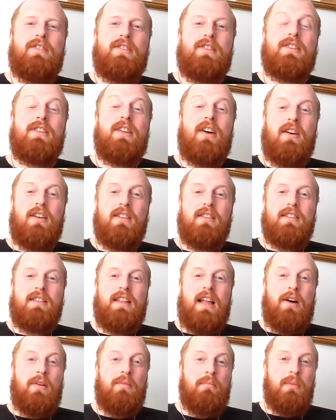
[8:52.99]
starts
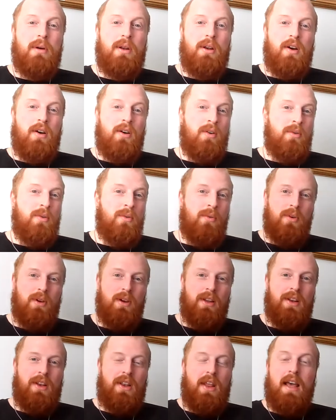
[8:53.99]
down below
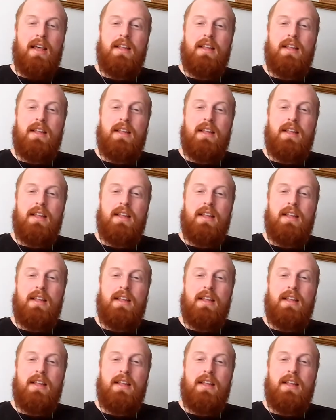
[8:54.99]
and